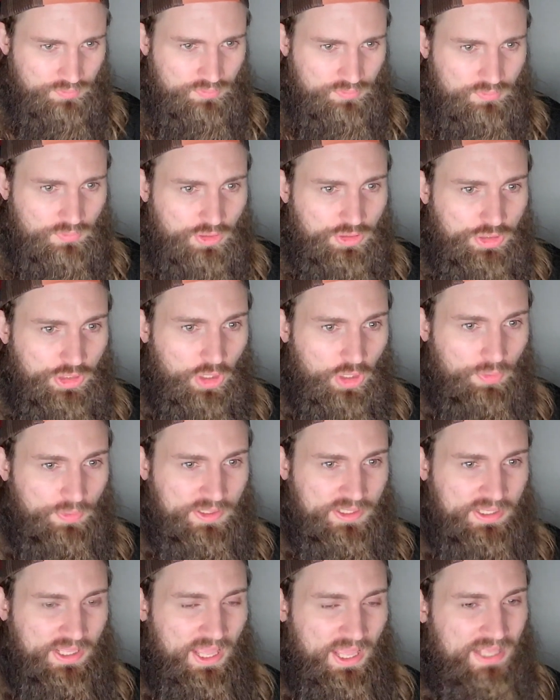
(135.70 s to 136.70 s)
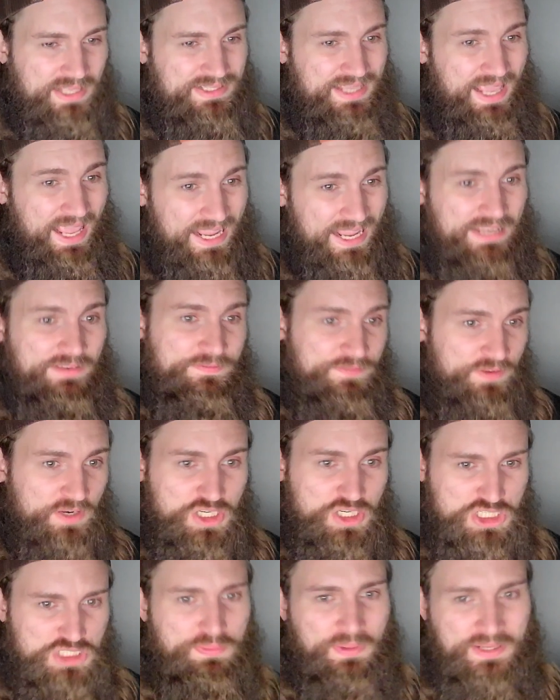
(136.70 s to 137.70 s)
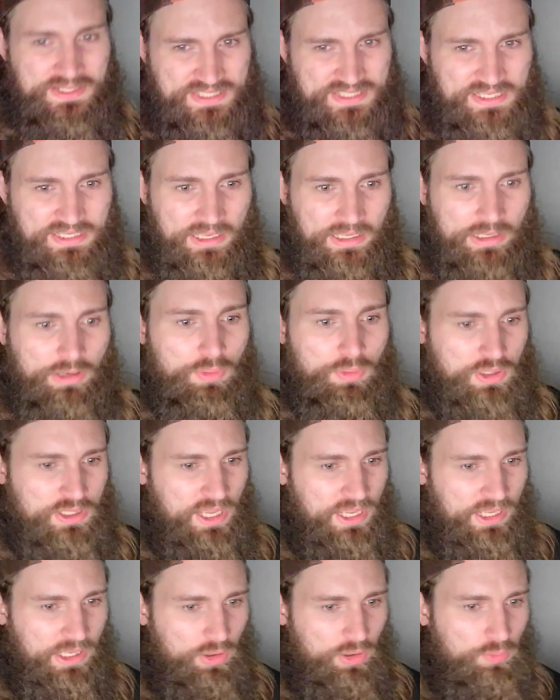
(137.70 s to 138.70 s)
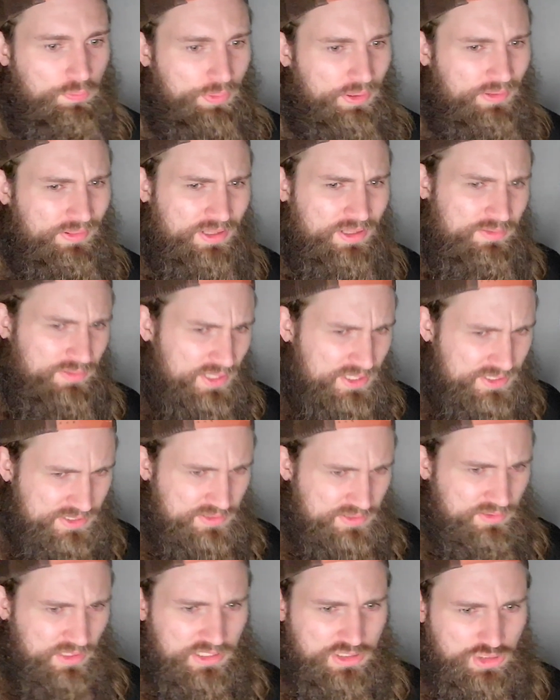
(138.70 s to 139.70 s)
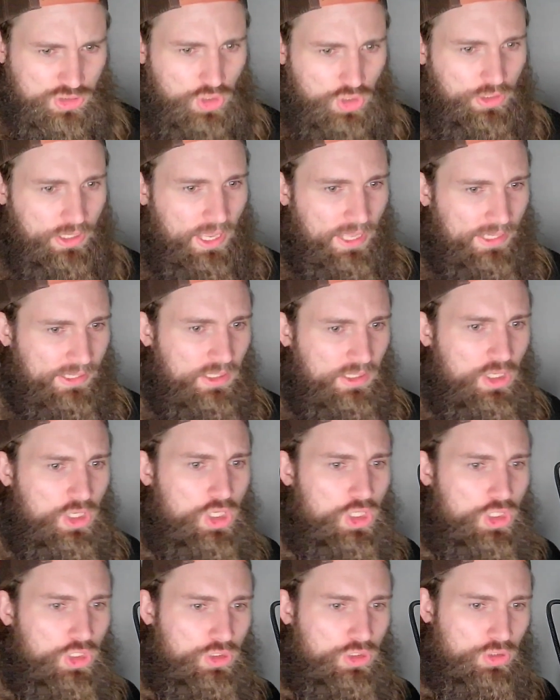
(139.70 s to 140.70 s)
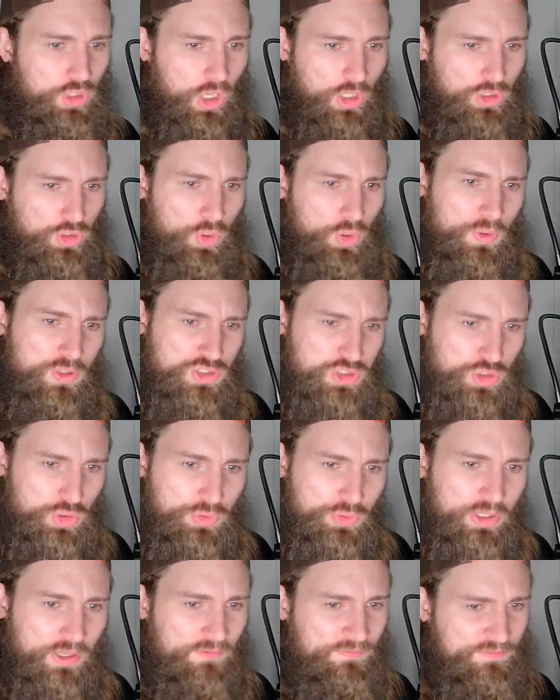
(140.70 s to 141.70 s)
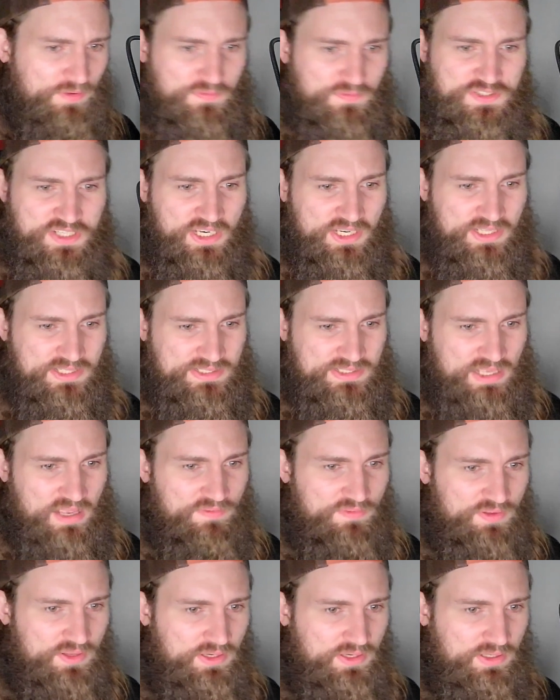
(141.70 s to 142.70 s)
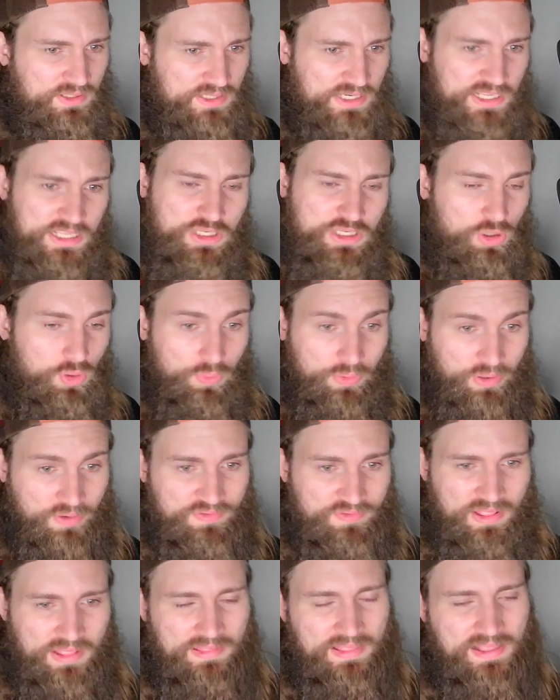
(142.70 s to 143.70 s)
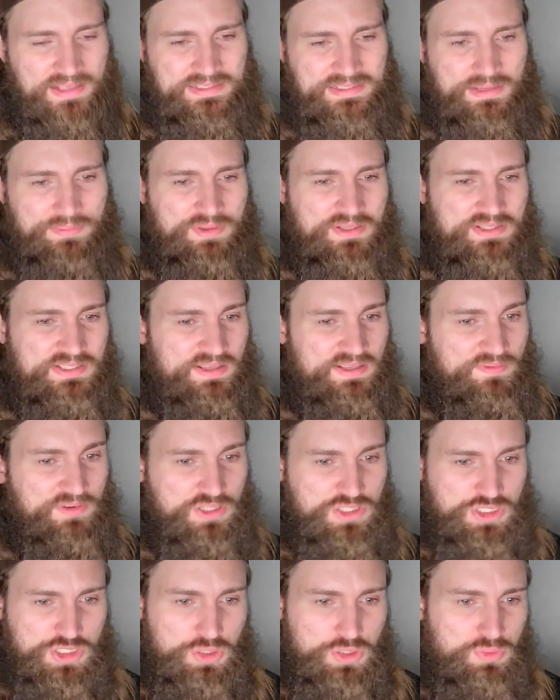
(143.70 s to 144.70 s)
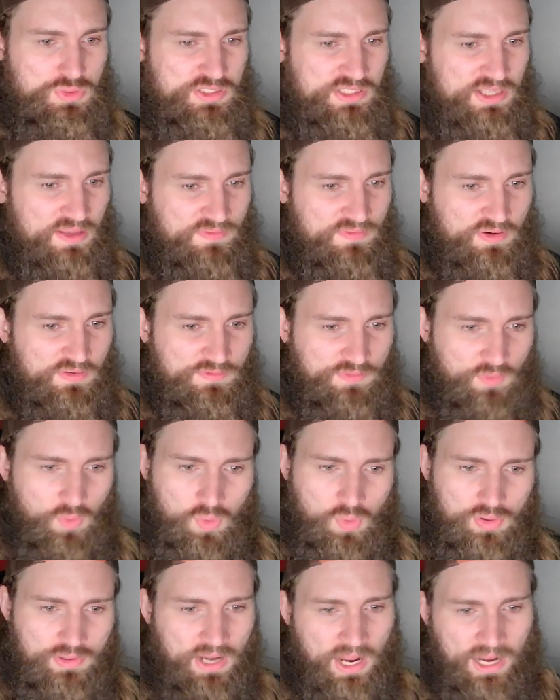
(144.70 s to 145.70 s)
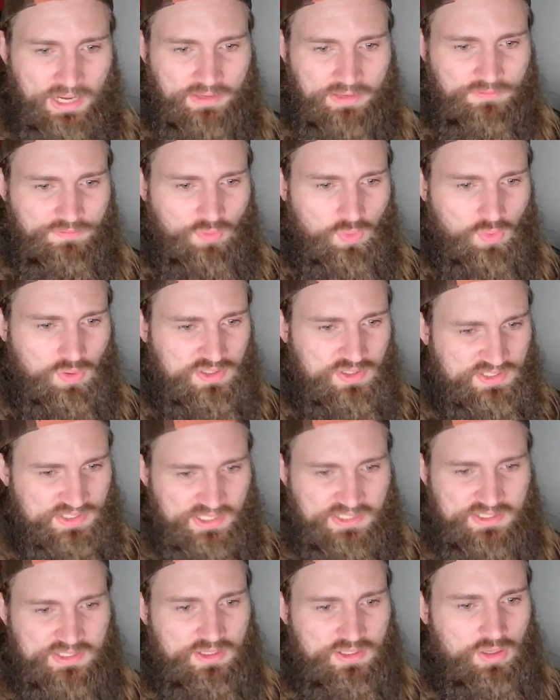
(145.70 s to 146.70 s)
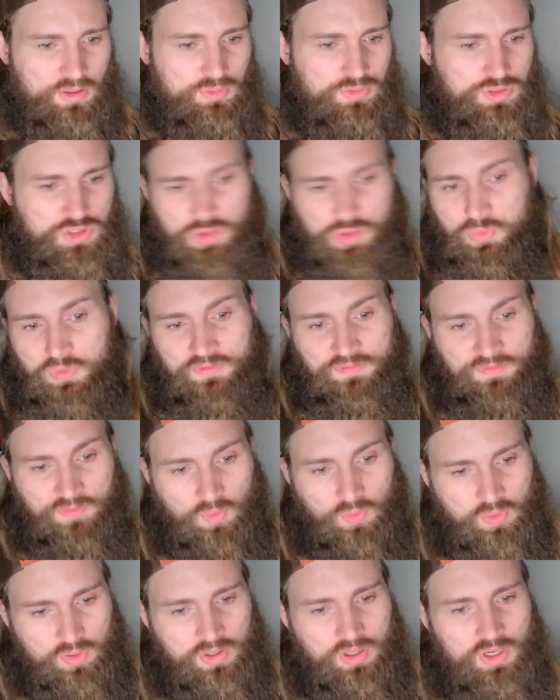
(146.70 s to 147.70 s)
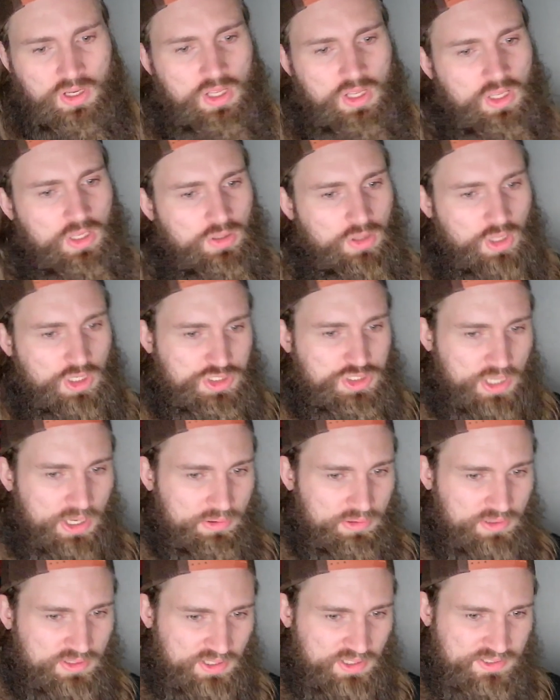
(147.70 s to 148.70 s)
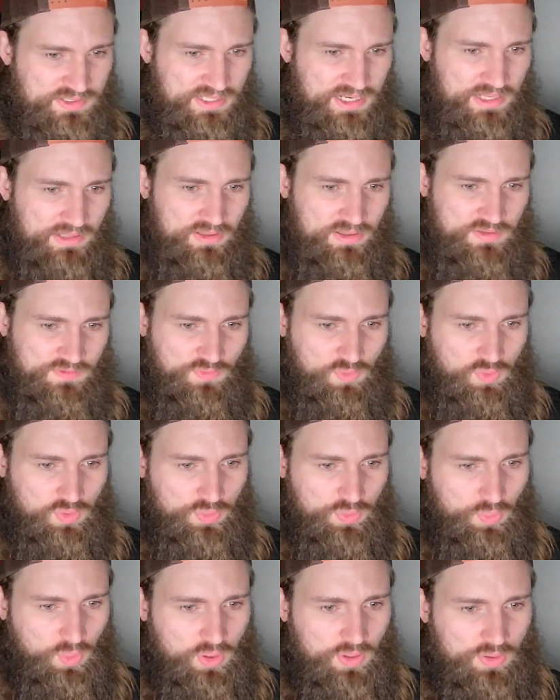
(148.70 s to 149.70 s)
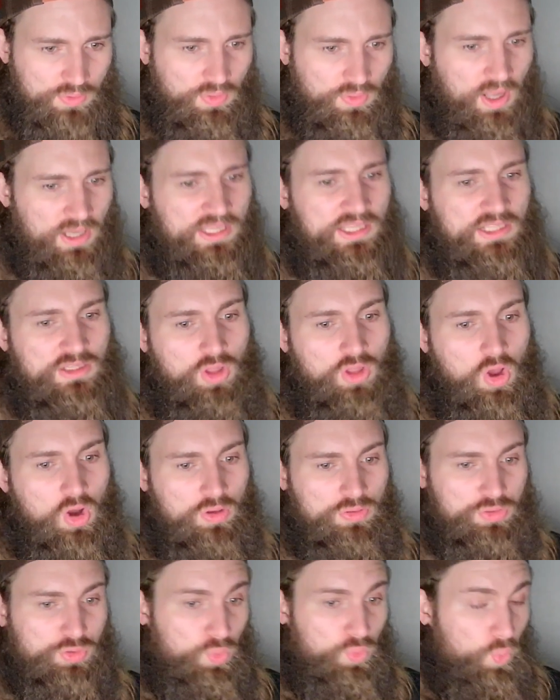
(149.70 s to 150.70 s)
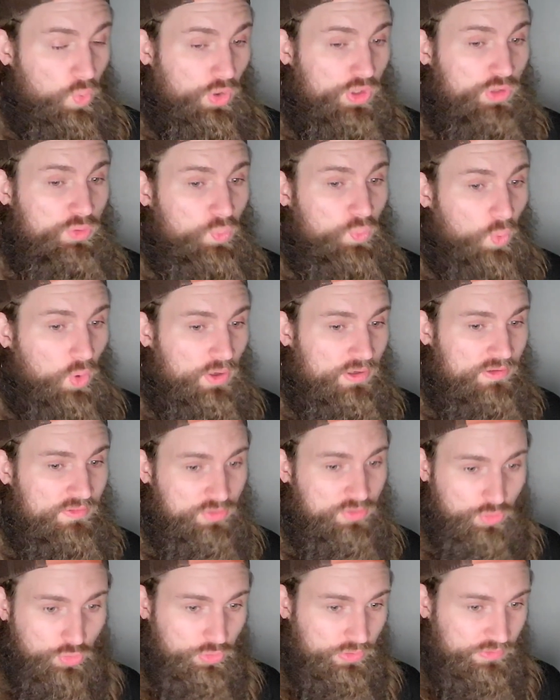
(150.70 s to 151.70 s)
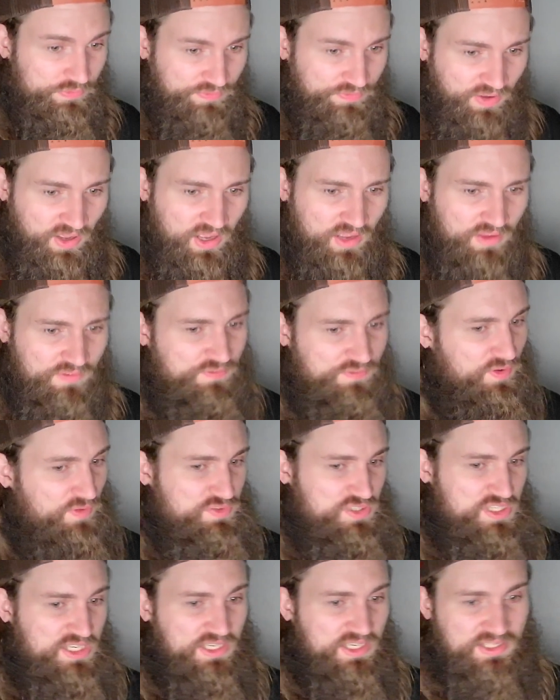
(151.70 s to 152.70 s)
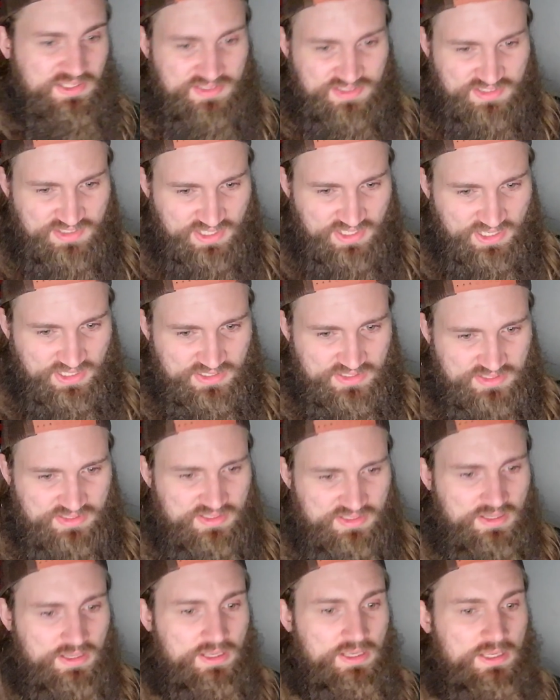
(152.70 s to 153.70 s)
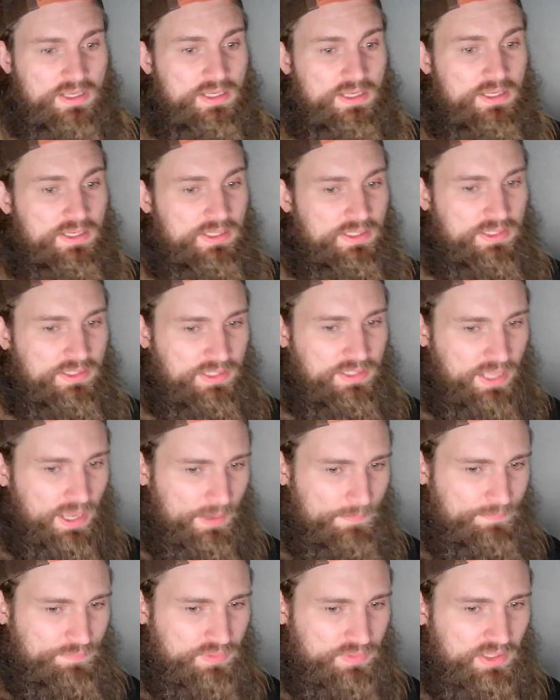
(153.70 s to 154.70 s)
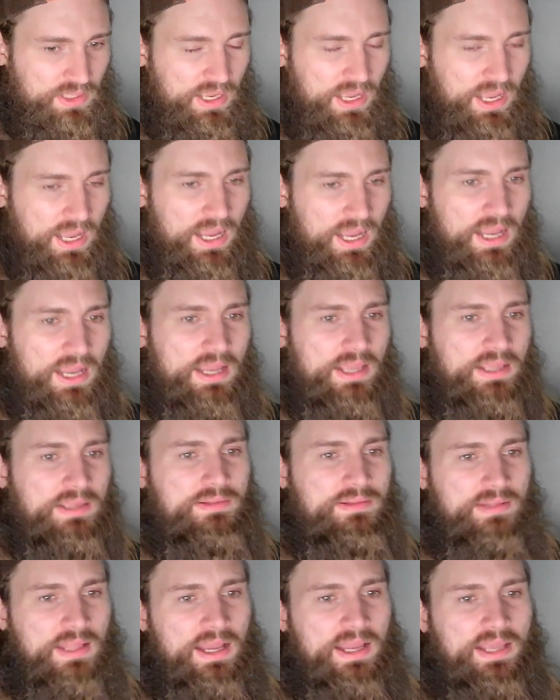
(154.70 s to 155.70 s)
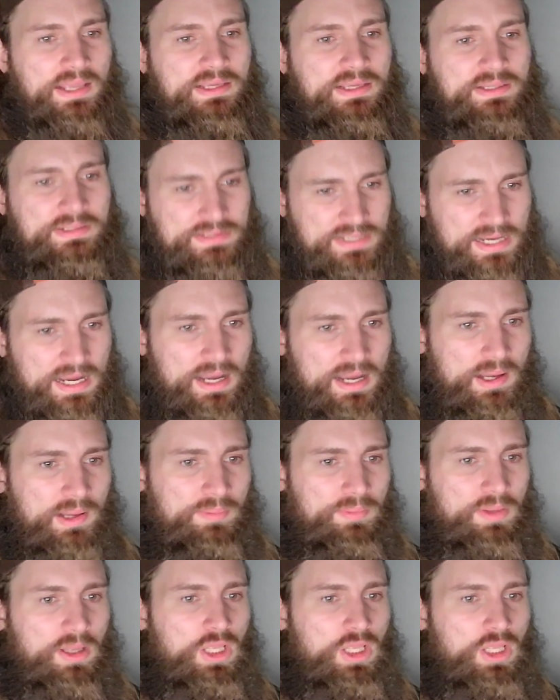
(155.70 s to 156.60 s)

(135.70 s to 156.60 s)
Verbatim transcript: You know, he has eight finishes by TKO or KO, but let, let's let's look at it. Uh, Luis Luna, 15 and 7. Nico, whatever that last name is, 7 and 2, 7 and 4, 9 and 4, 6 and 0, 2 and 4, Lost to Eric Gonzalez, 4 and 1. Rocky Long, 21 and 35, 15 and 6. Yeah. I like Tom